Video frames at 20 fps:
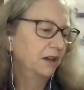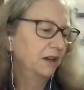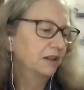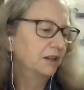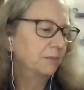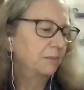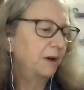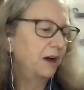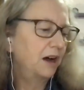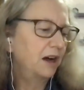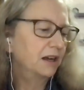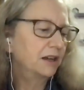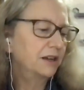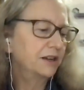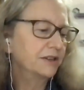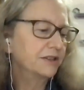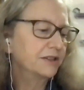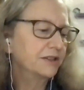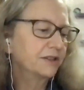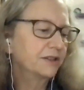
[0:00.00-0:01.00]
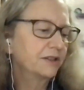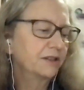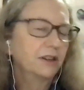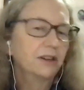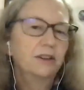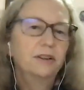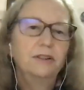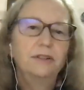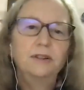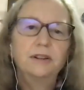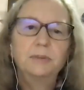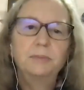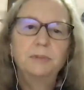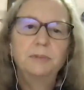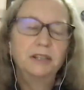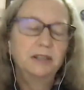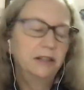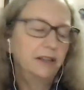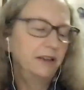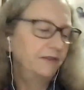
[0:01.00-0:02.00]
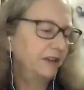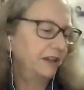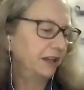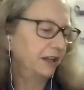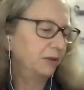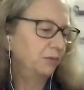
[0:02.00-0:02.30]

The Poncas, who had been living